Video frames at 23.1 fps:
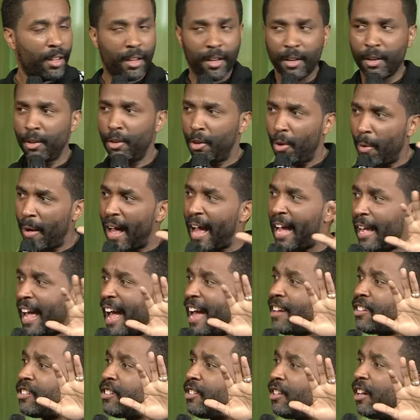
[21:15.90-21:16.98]
You know how
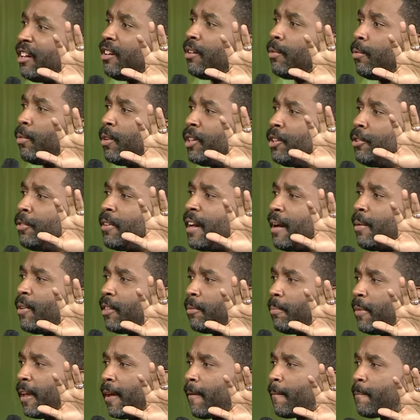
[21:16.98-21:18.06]
I stutter when you're not with
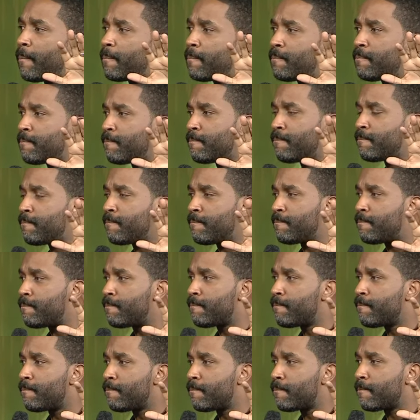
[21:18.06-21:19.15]
me.
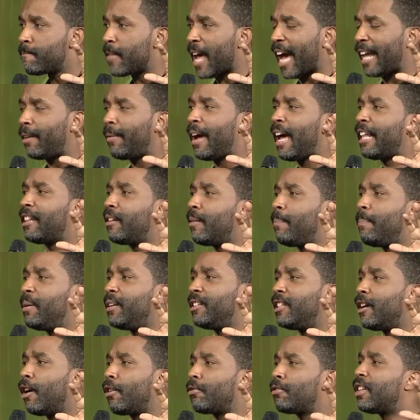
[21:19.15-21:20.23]
I don't have the ability
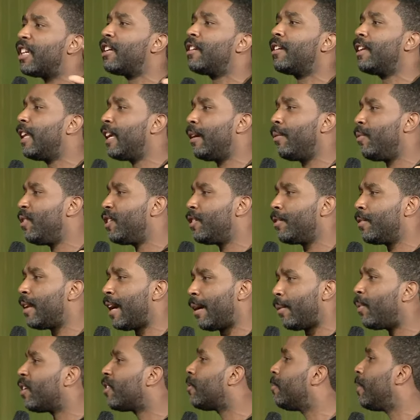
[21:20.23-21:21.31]
to articulate when you're
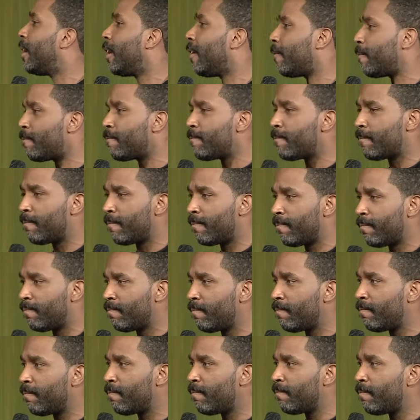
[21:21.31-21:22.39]
not with me.
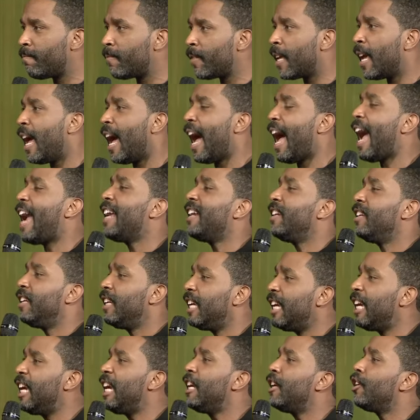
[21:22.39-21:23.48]
I
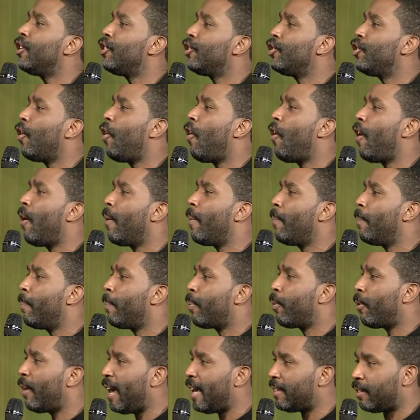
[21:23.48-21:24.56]
need your
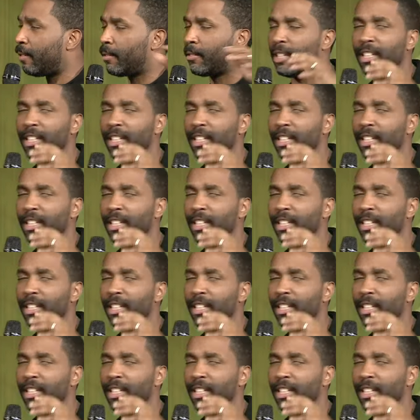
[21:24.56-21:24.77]
presence.